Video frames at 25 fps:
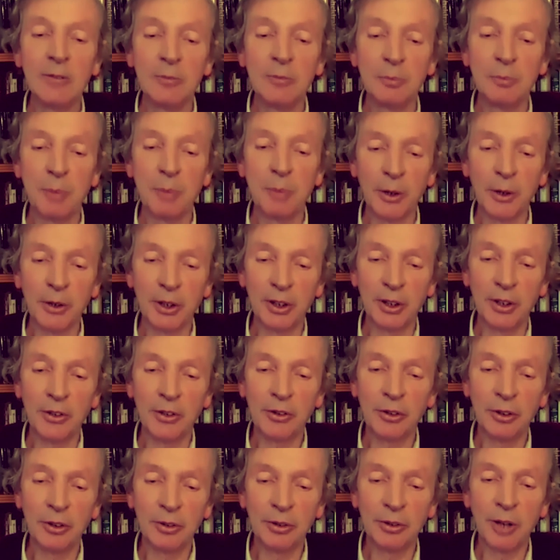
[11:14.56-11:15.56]
botanists
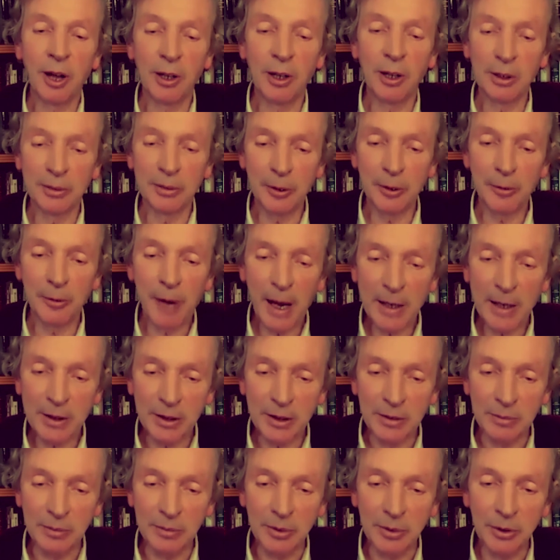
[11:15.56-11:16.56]
who, Oliver
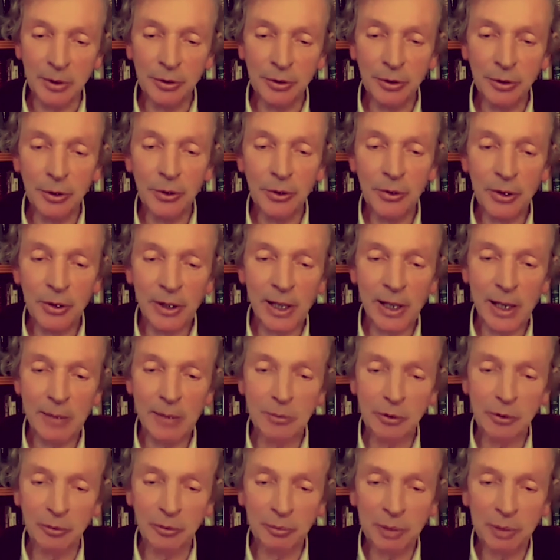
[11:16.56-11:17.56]
Rackham, who knew the
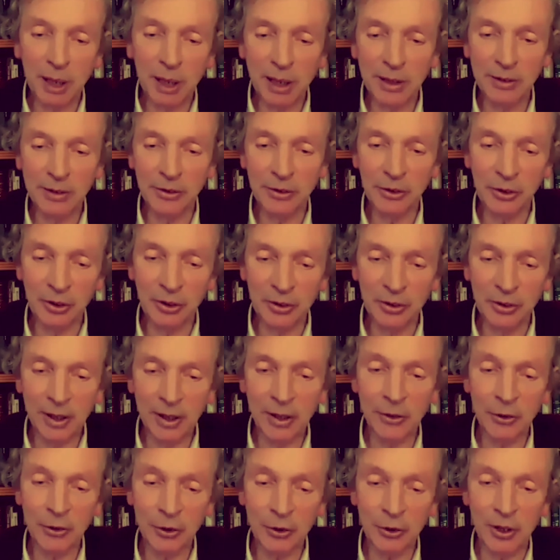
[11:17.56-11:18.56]
names of plants and the
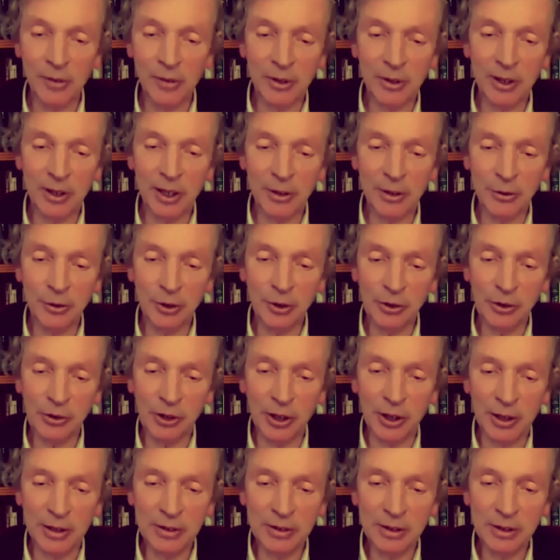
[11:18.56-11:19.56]
history of the
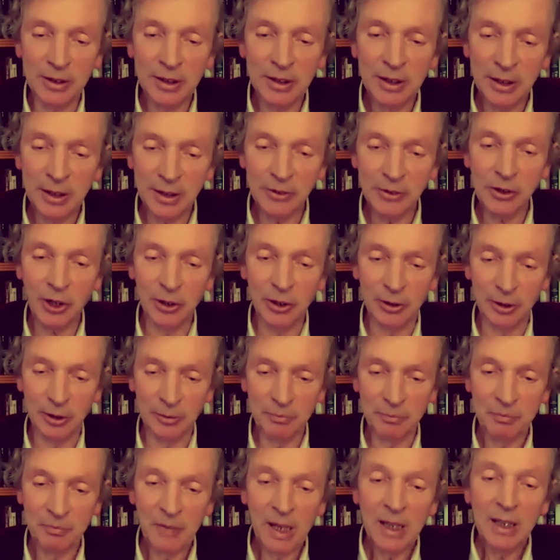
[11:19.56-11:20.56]
countryside and so on.
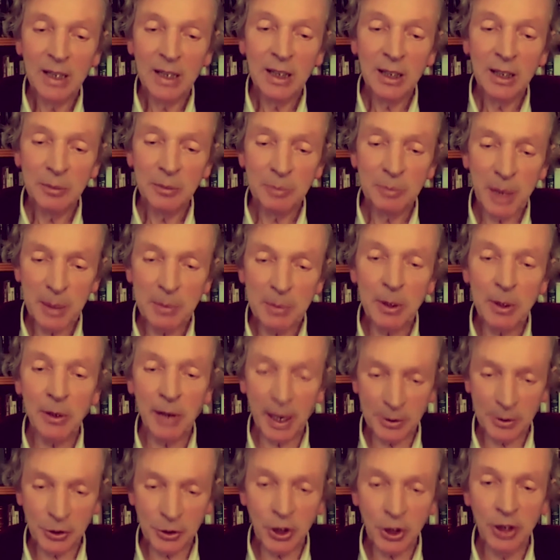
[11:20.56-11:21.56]
People who
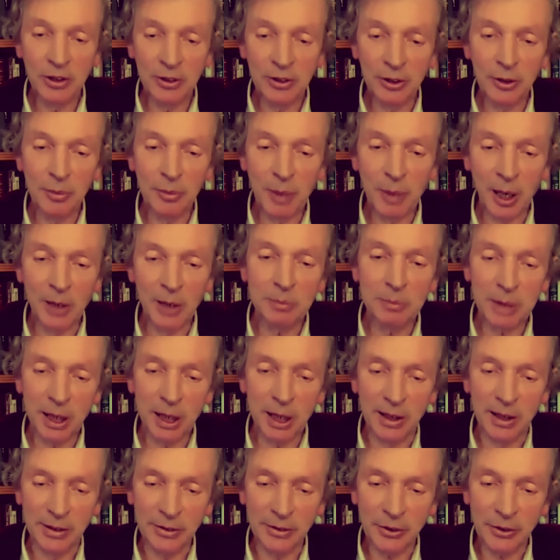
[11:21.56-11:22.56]
actually knew about
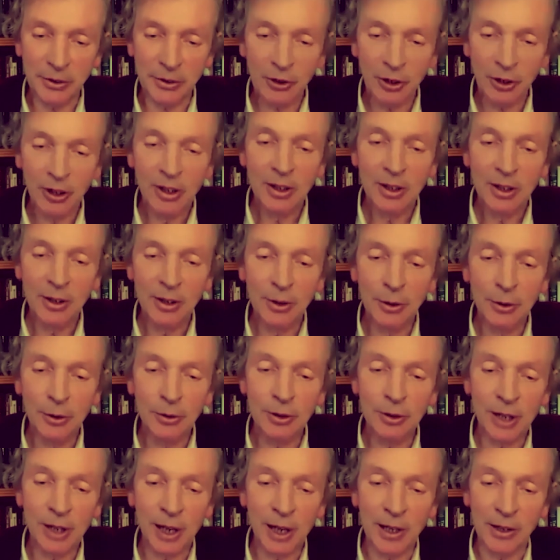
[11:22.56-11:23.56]
plants, who you
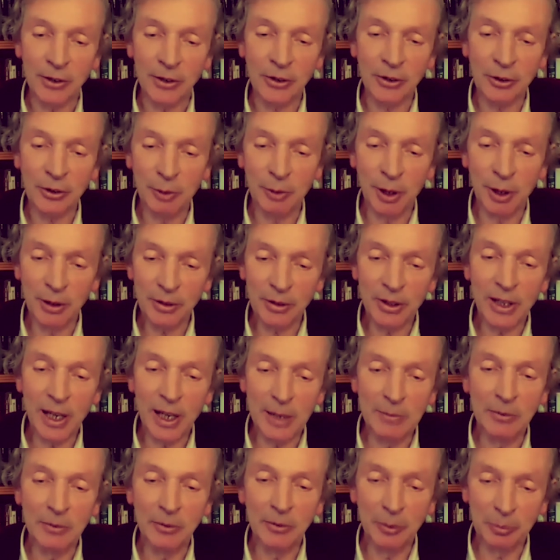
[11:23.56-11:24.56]
could ask what the
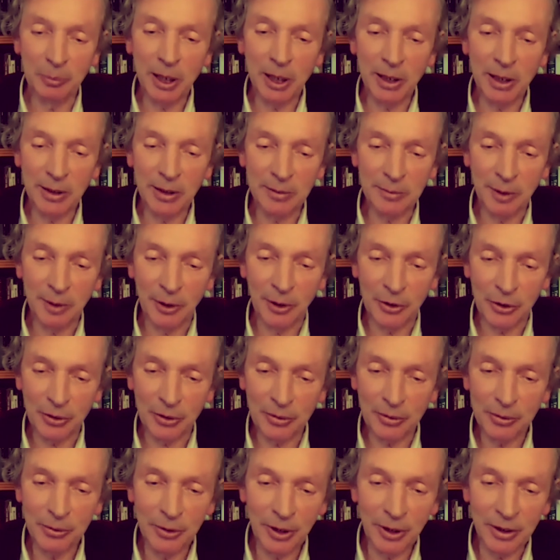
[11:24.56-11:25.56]
name of a plant was
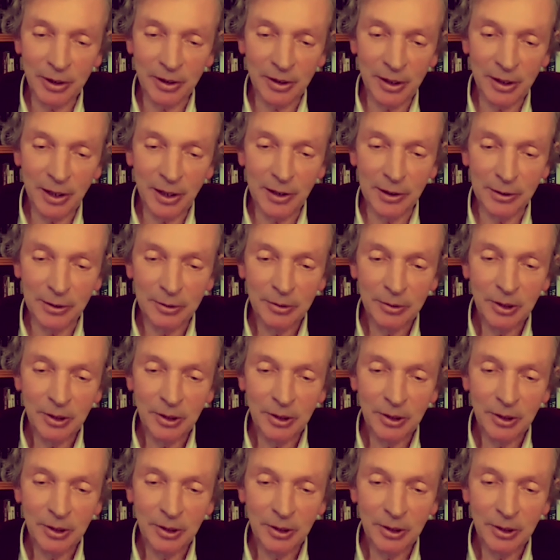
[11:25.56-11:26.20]
if you didn't know.